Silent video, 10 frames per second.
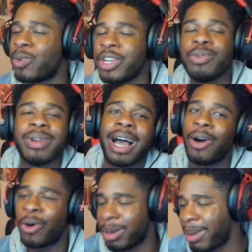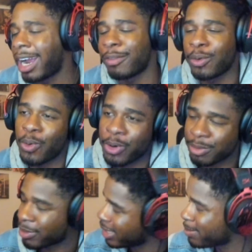one, you're not on the back of a
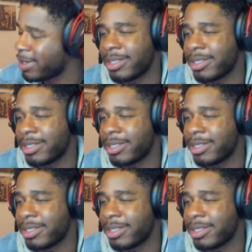horse. Let's be